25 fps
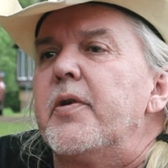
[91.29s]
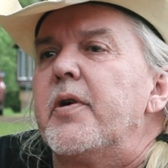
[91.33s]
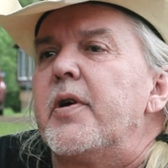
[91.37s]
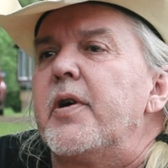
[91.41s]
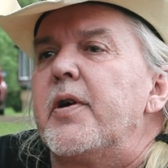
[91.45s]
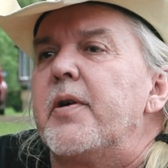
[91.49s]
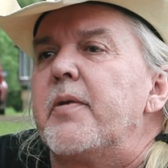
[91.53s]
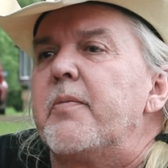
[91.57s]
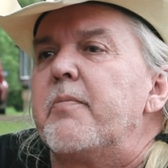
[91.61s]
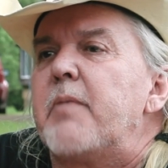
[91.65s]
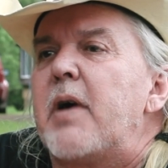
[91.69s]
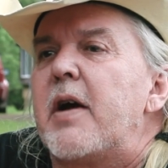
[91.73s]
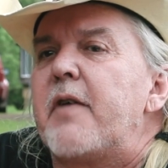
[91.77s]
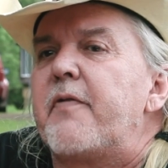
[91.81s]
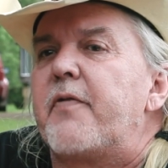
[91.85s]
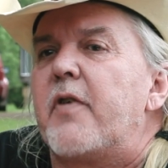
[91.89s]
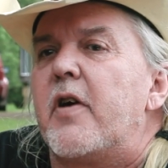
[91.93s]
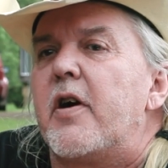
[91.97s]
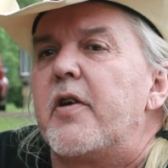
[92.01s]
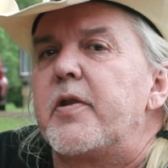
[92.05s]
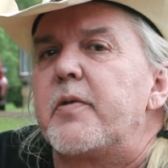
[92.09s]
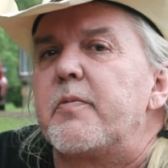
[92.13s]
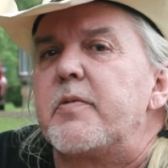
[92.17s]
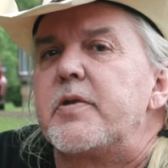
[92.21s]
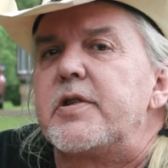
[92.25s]
Um, my
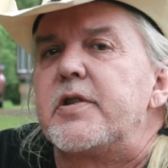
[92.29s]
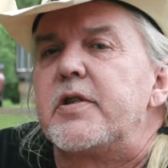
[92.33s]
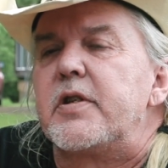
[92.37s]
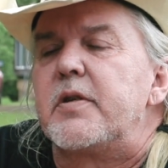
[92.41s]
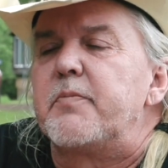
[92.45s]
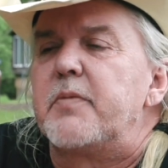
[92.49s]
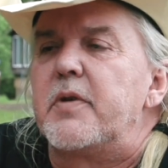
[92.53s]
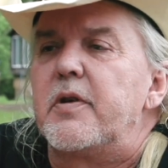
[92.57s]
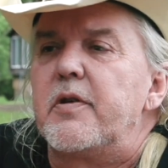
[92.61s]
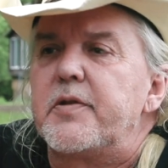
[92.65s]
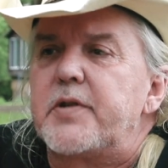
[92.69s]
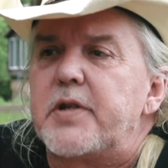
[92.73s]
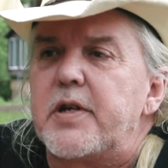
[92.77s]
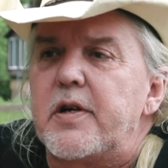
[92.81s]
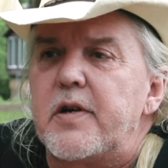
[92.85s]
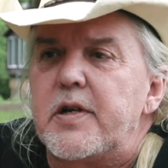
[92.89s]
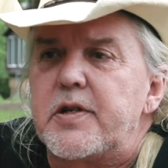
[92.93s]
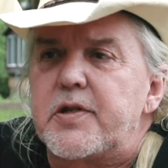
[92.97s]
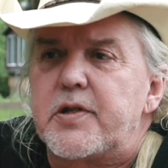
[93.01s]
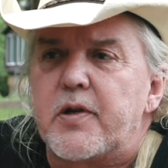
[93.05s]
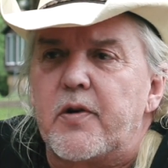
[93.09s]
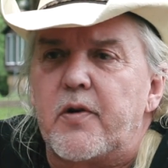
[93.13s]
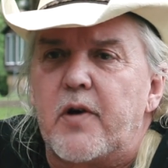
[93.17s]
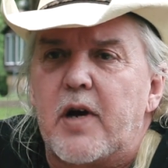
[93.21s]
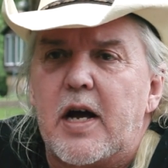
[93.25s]
father was in the
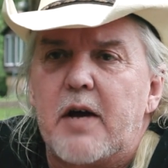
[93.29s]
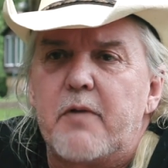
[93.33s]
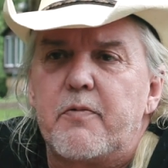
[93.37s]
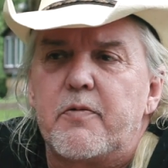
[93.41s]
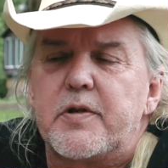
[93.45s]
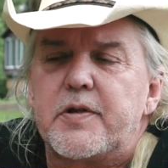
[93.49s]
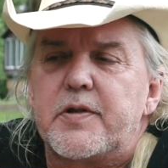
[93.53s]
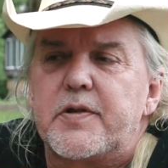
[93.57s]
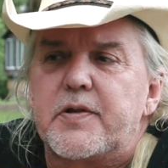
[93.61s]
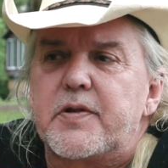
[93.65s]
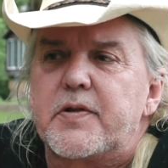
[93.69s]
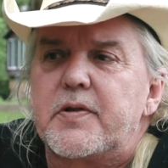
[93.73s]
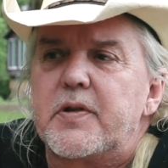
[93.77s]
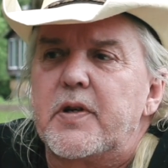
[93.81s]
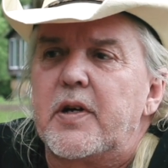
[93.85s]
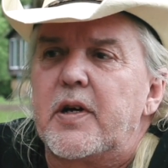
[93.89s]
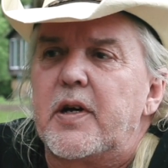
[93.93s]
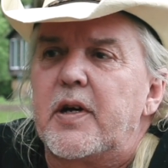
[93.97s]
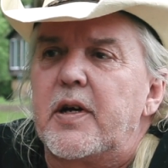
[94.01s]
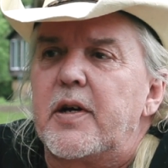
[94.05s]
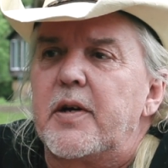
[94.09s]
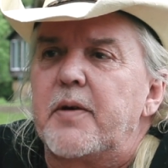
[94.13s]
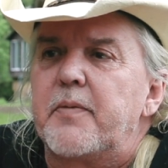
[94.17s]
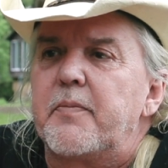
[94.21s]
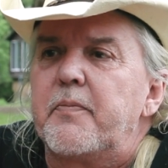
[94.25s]
military, so I was
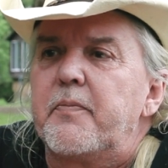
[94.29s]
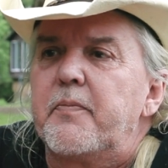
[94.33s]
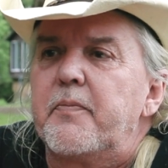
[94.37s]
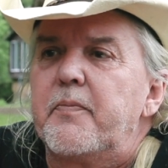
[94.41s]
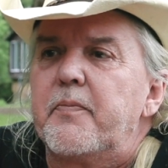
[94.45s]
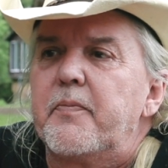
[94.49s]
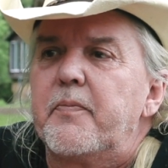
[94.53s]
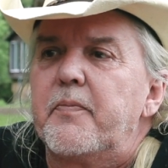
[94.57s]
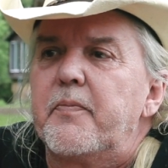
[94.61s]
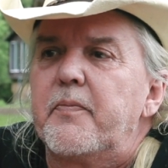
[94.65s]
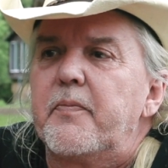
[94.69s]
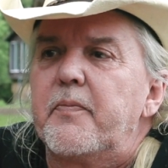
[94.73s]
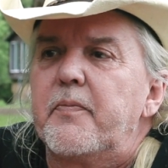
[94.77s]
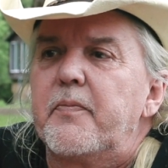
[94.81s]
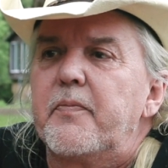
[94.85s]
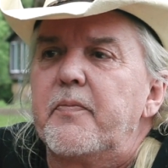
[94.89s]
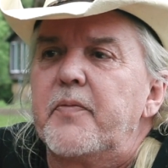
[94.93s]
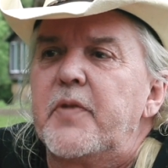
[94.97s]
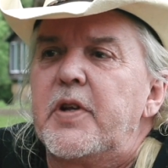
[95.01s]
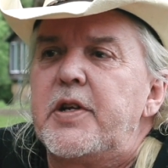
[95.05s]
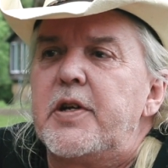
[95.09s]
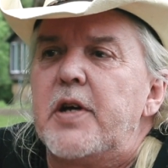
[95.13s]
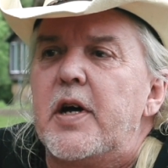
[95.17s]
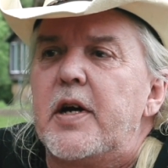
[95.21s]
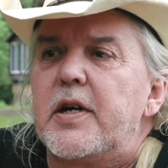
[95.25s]
um,
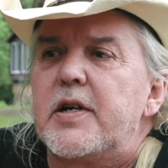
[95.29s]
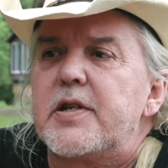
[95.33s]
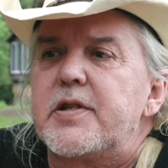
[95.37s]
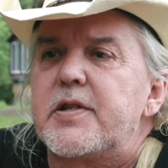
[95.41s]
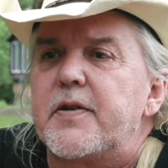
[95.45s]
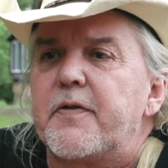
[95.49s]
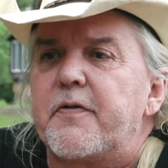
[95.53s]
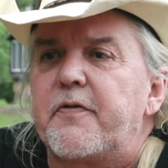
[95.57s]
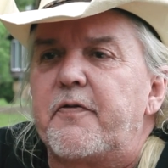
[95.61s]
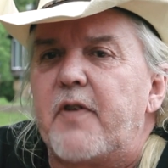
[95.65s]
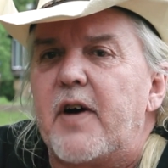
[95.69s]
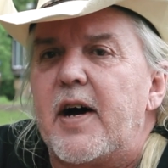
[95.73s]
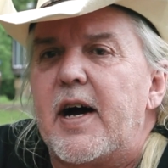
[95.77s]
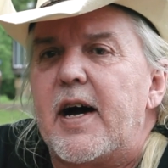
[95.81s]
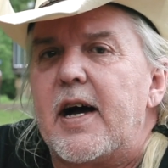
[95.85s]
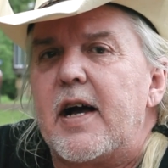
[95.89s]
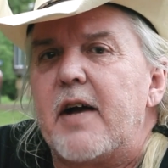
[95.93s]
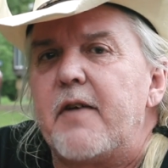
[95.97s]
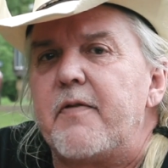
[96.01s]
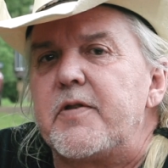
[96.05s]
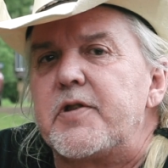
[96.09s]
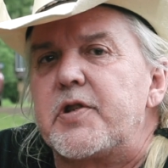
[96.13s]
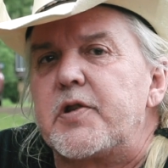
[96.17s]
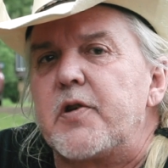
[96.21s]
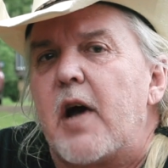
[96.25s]
the youngest of
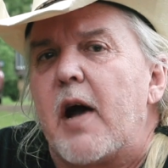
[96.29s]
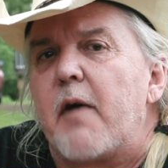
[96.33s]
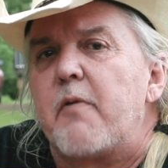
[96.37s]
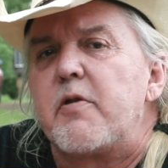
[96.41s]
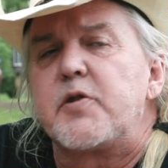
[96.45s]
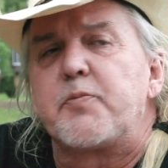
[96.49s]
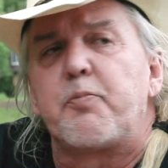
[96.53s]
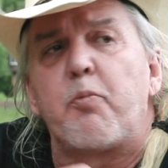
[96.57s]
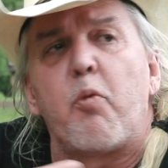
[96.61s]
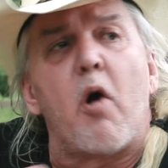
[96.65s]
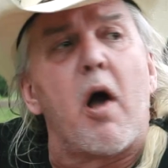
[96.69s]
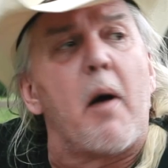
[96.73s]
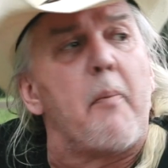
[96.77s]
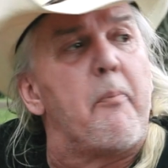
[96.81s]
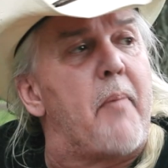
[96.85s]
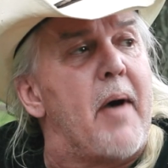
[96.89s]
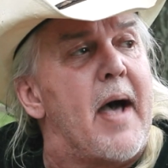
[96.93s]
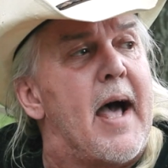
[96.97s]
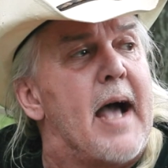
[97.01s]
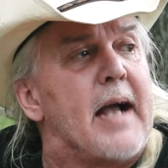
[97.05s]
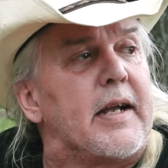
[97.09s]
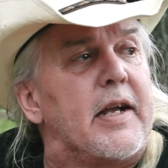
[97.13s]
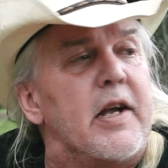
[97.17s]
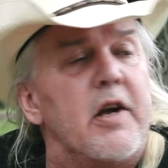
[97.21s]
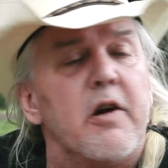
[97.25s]
five, and so I was brought
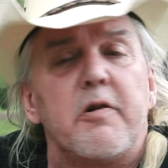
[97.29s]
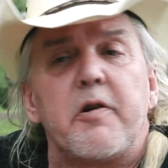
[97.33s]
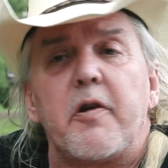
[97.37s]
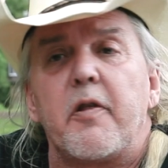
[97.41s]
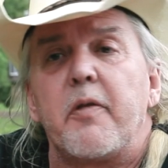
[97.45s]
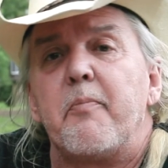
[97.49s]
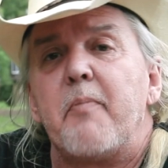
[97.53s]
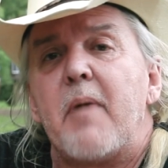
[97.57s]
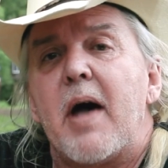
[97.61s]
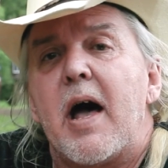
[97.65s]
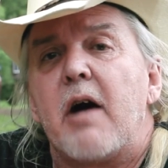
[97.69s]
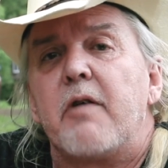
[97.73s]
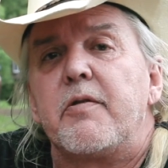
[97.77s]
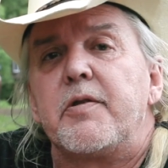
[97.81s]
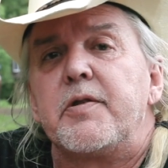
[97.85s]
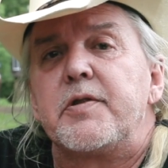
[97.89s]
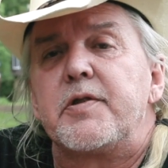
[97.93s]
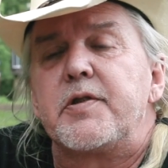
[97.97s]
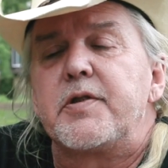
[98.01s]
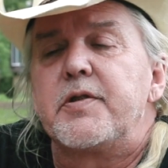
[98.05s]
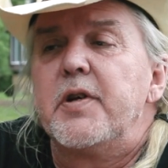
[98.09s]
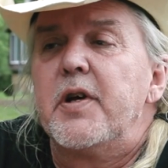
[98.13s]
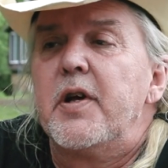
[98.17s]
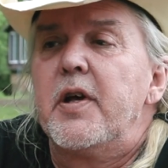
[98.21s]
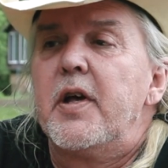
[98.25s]
back here to the
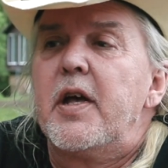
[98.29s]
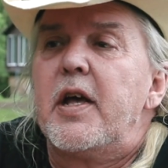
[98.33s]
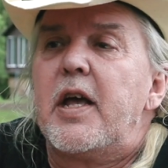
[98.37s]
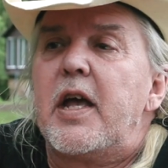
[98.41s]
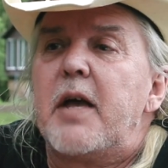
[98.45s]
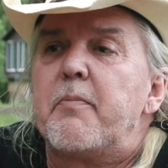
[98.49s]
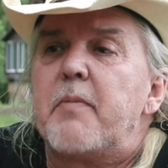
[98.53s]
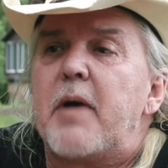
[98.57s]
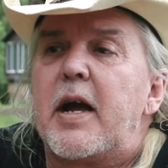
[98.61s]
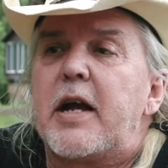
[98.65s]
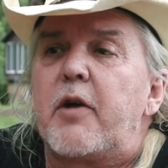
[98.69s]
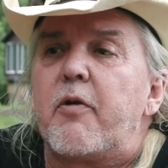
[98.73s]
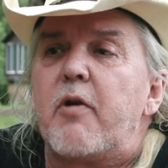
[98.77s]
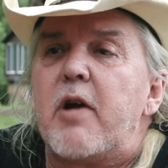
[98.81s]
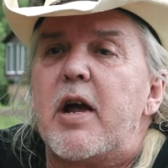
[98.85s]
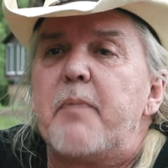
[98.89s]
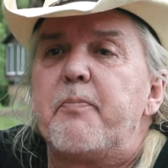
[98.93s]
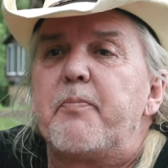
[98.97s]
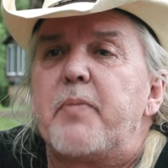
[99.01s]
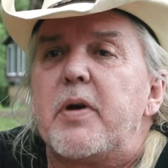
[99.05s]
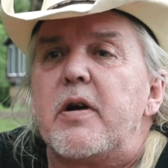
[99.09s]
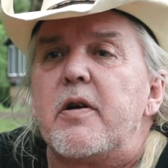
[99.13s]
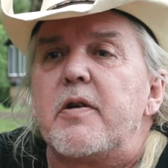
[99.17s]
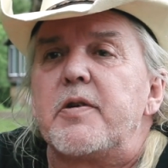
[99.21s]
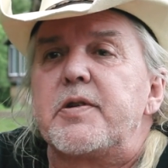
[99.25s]
mountains. And my
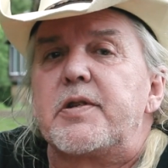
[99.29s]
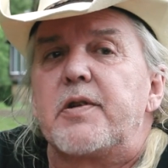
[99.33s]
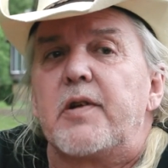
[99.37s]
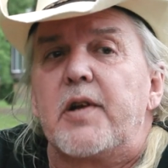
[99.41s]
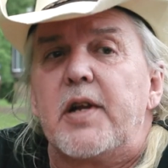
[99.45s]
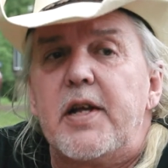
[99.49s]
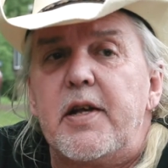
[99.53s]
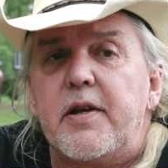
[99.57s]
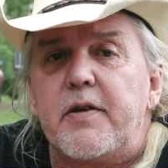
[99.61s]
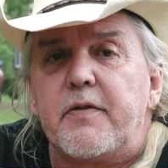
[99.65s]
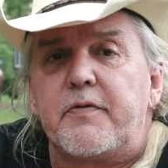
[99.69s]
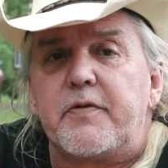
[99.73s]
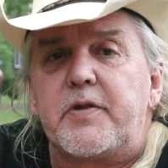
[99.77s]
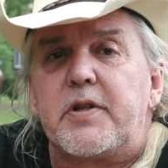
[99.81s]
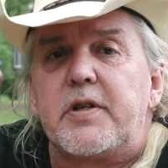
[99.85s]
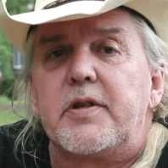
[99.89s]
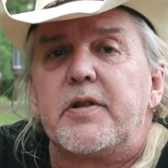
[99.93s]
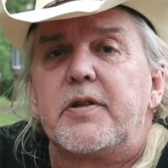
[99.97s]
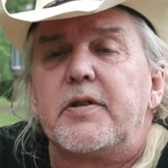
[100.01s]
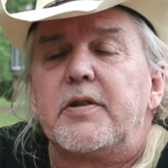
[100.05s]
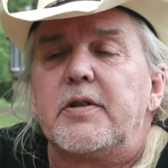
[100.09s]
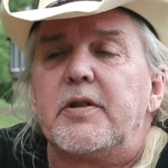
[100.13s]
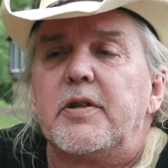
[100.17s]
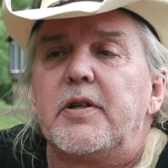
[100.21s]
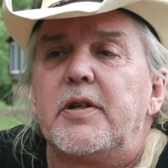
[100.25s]
grandparents lived
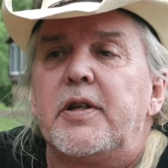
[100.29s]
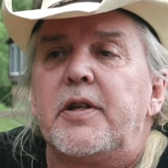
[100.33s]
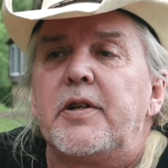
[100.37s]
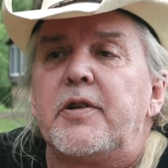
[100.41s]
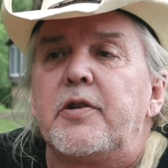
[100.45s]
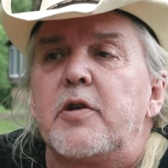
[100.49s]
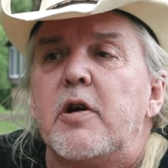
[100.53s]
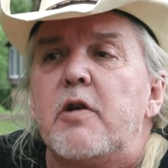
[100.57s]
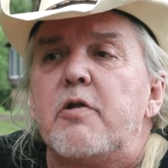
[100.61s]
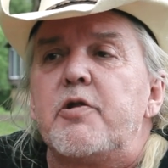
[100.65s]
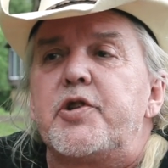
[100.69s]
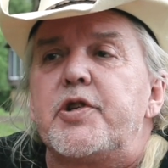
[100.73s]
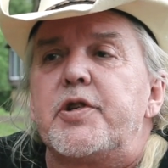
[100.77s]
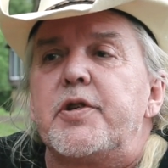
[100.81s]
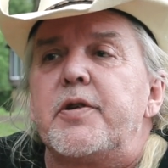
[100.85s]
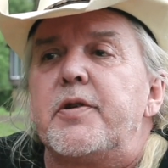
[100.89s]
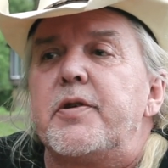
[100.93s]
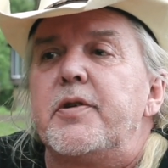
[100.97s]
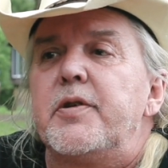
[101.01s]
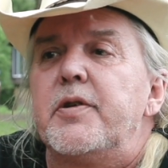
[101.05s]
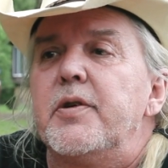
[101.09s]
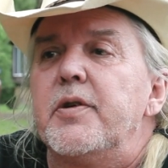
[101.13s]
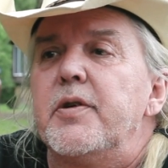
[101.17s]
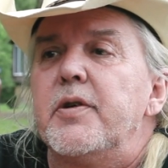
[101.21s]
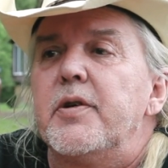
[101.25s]
in
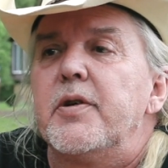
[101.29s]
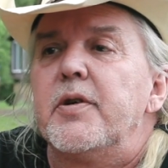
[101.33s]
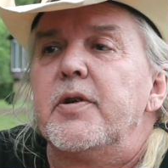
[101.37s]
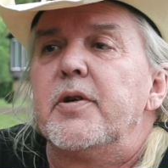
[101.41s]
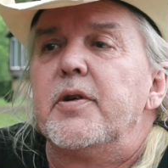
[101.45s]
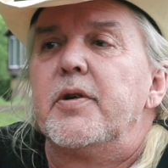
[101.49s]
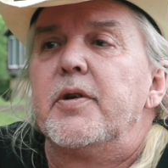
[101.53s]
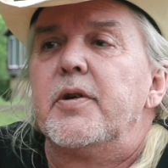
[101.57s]
Goshen